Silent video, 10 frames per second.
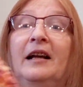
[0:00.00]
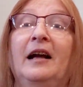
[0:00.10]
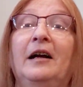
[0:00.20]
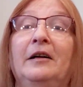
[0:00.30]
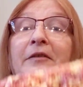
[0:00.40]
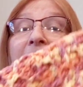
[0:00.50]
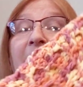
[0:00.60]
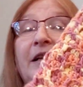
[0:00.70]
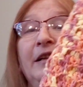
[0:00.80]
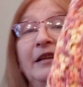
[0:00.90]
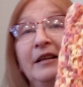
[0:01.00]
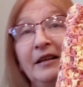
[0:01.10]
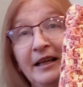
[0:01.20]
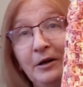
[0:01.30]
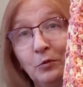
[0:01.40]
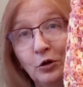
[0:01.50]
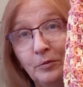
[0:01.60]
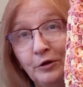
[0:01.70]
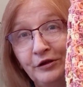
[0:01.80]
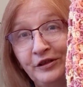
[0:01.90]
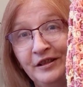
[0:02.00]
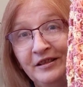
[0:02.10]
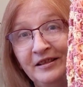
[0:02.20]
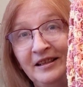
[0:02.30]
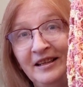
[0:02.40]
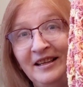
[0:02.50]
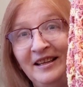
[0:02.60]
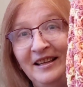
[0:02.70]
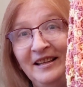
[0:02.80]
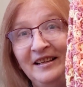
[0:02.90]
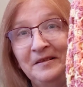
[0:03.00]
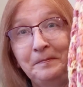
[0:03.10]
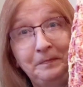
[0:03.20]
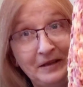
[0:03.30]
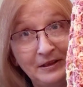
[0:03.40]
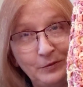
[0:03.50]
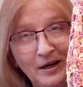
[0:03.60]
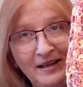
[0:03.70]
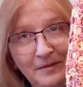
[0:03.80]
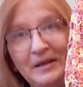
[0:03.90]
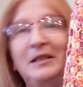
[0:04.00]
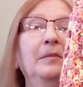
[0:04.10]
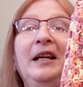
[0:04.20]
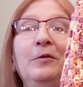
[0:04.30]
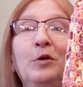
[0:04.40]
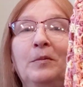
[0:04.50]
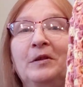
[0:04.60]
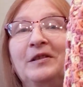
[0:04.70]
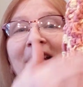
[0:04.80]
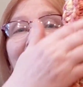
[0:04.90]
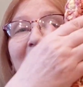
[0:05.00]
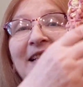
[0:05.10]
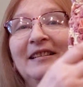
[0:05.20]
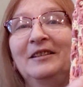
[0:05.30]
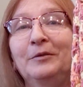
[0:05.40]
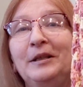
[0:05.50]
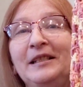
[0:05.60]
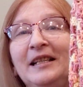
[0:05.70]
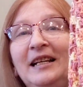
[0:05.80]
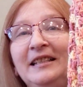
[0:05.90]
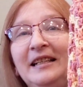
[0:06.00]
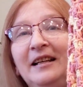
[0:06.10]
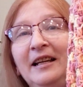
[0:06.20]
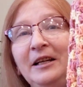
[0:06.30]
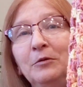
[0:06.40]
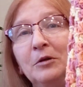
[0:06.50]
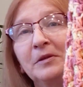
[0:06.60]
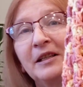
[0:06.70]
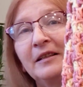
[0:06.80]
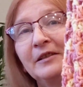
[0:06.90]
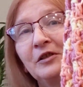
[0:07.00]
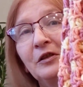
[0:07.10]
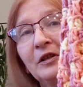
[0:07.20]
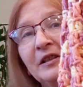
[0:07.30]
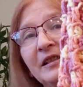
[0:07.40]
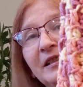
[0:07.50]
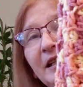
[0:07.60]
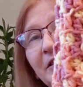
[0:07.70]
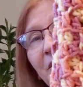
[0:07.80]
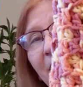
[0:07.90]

of leg warmers. That's right, I made some leg warmers. And the reason I did leg warmers, I'll let you look at the stitch